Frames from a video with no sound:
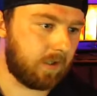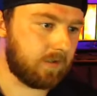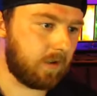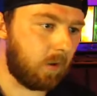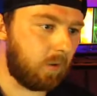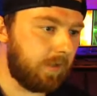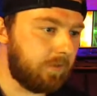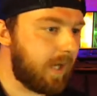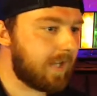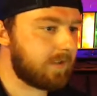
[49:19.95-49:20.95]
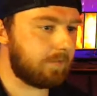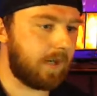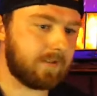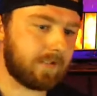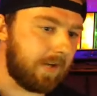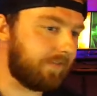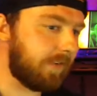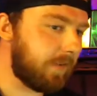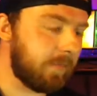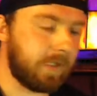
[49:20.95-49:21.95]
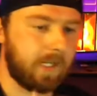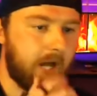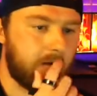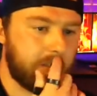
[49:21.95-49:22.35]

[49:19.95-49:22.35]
So if you got somebody that's got a $50 million a